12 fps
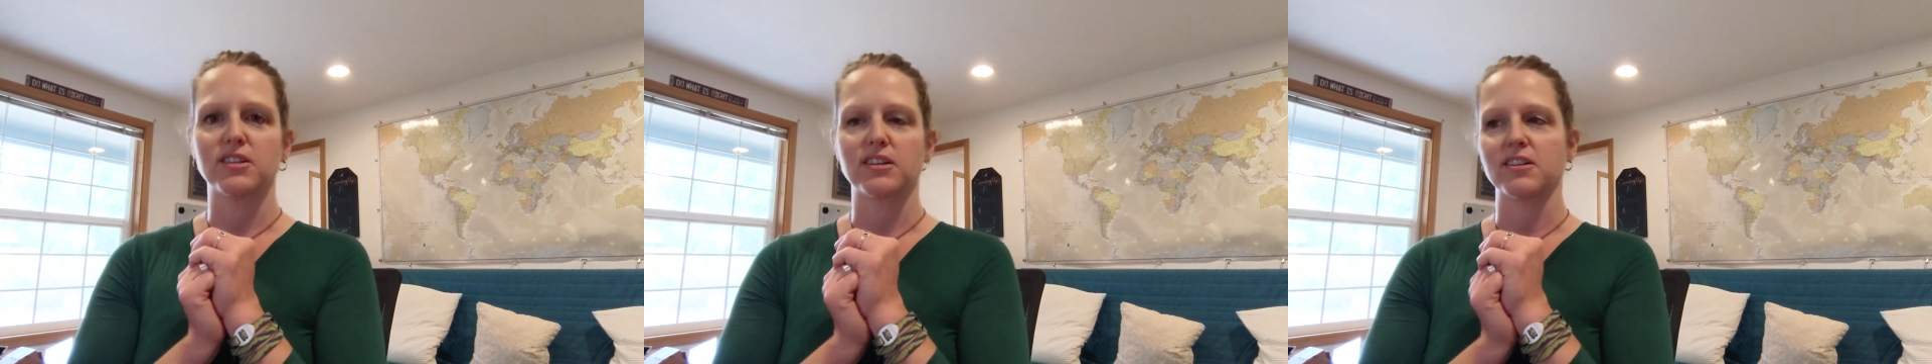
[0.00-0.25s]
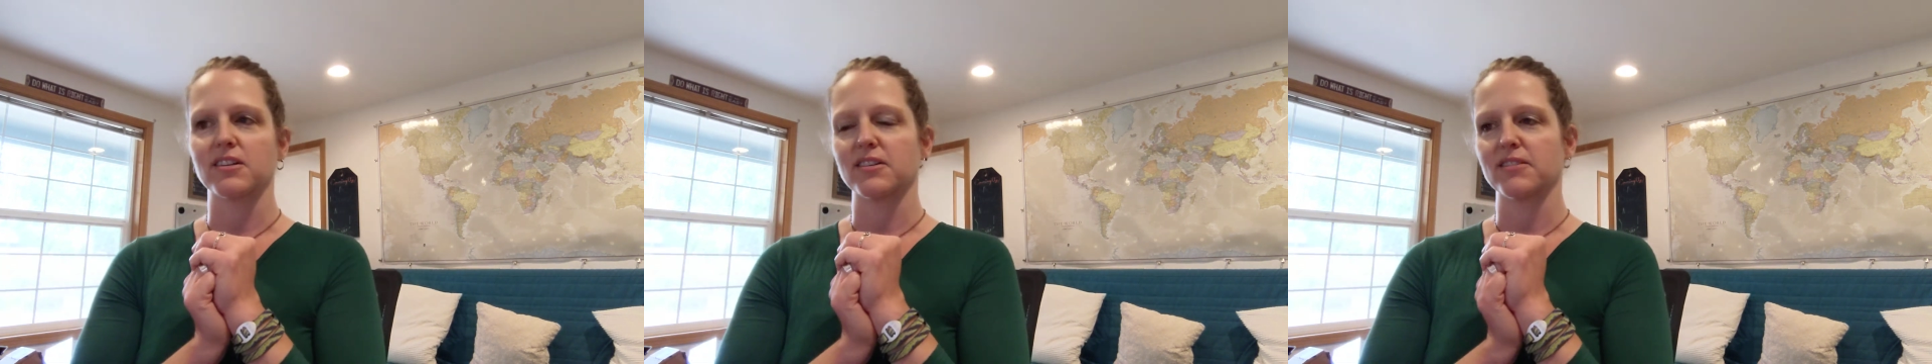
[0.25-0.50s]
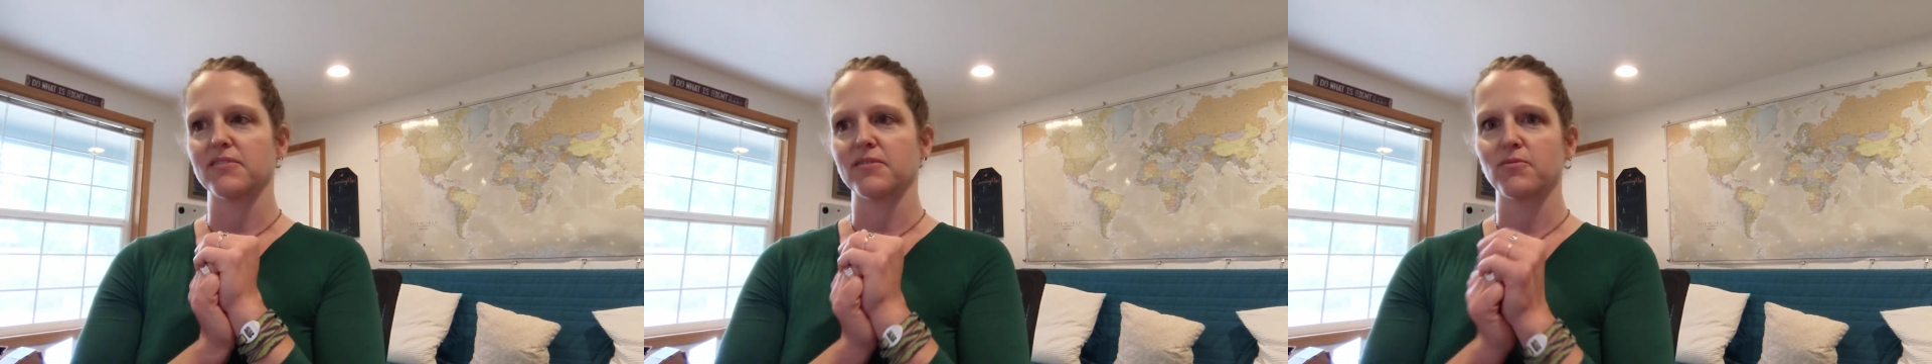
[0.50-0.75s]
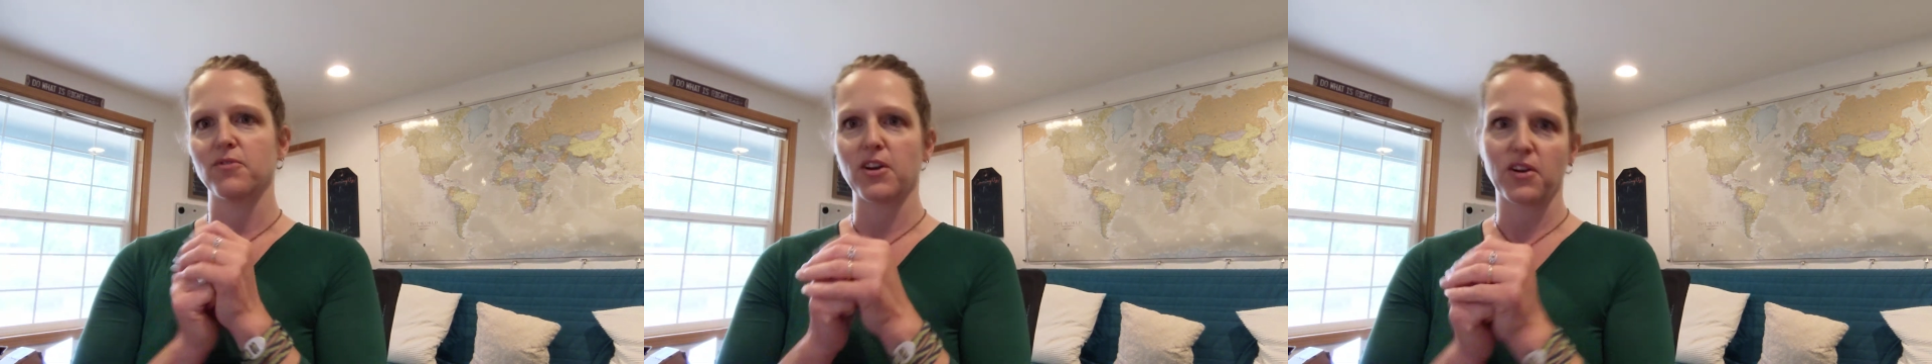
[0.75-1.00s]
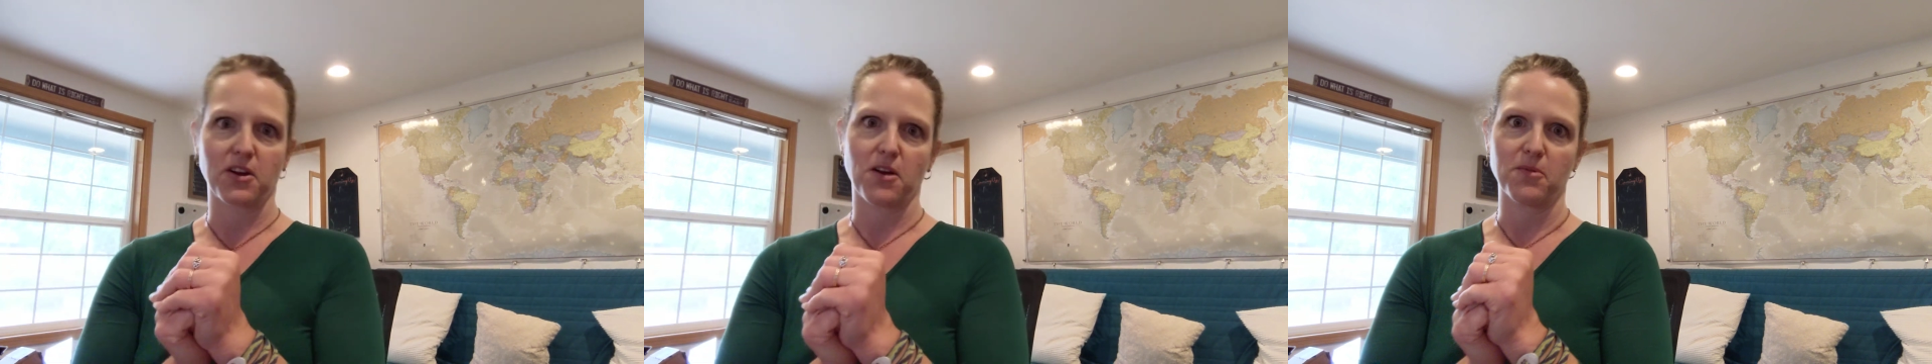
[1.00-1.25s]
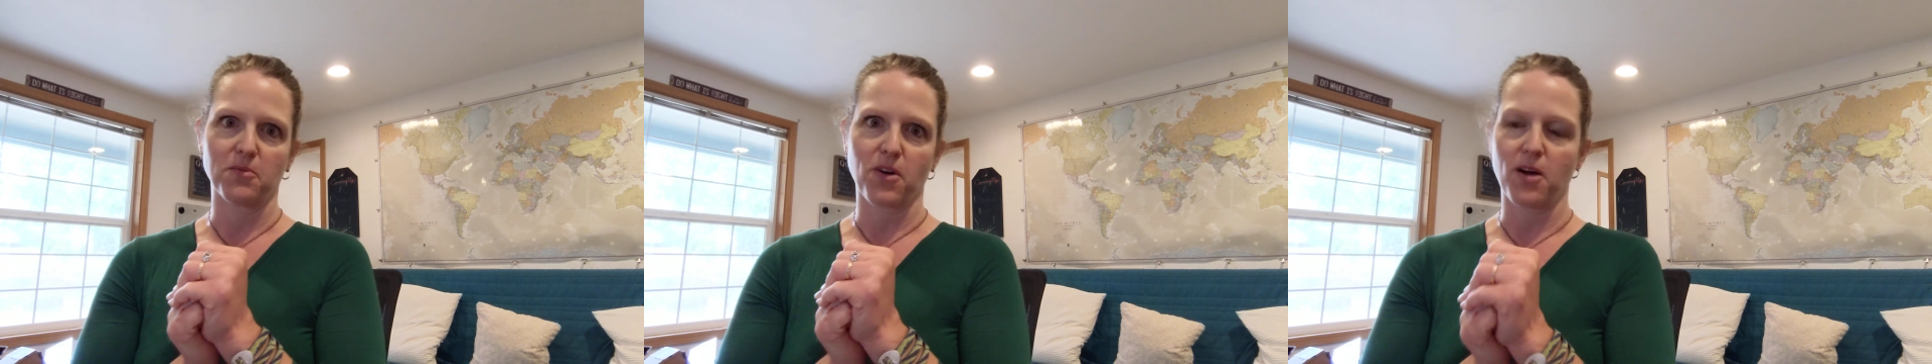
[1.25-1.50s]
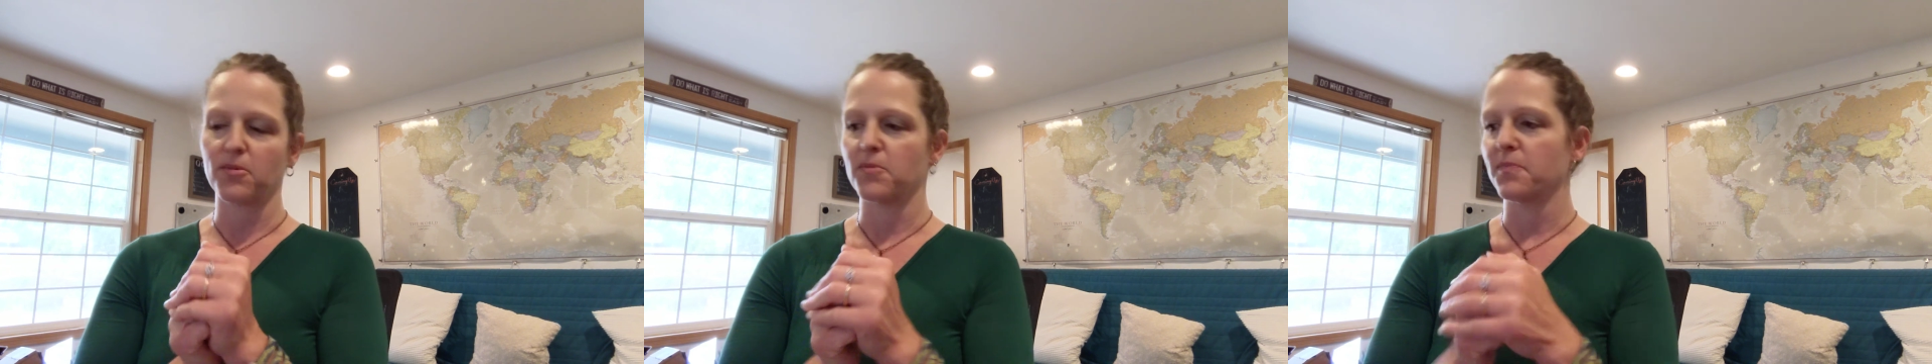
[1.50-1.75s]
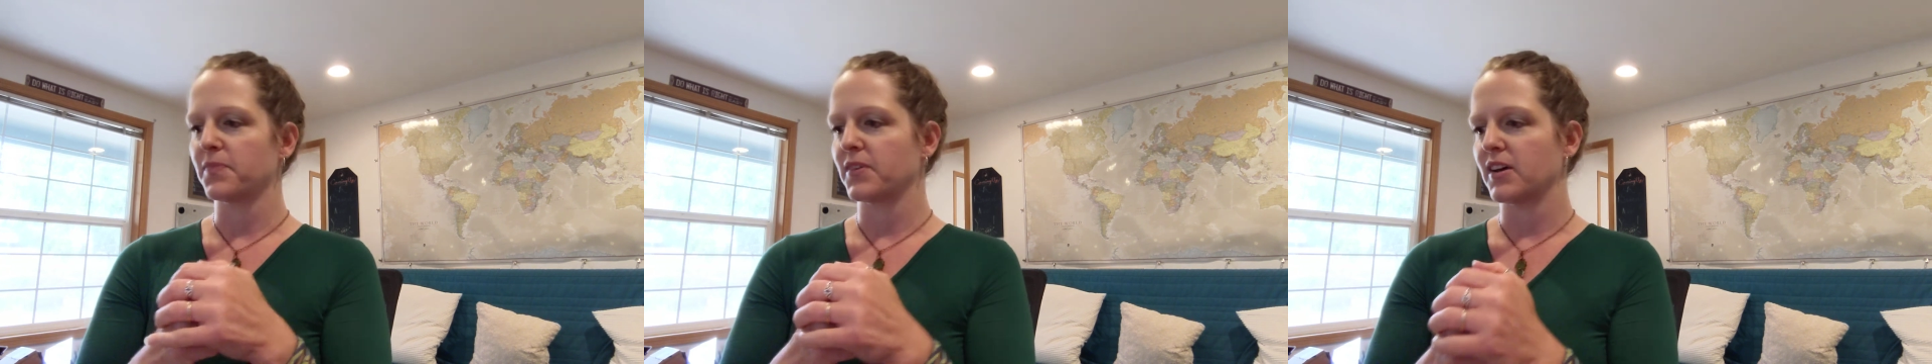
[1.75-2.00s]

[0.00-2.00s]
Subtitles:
a very common problem.